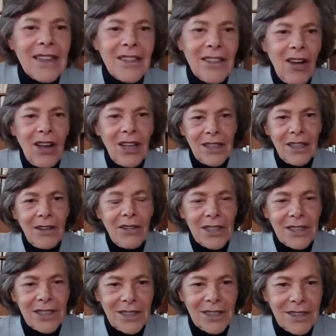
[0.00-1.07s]
thought,
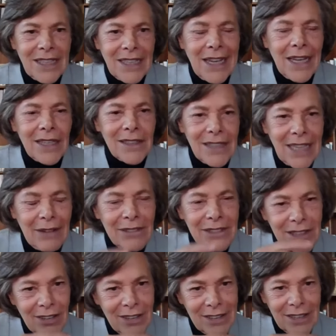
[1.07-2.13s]
Lewis, that that
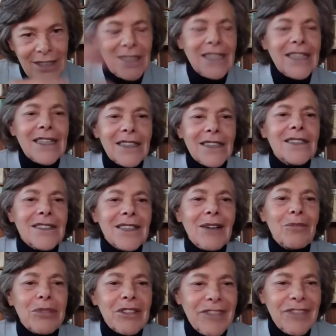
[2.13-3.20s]
was going to lead to
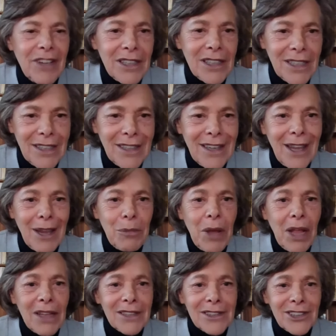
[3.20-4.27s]
some profundity. I
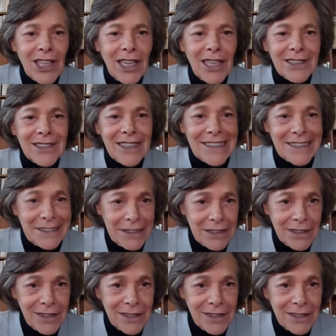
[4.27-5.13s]
apologize that it didn't.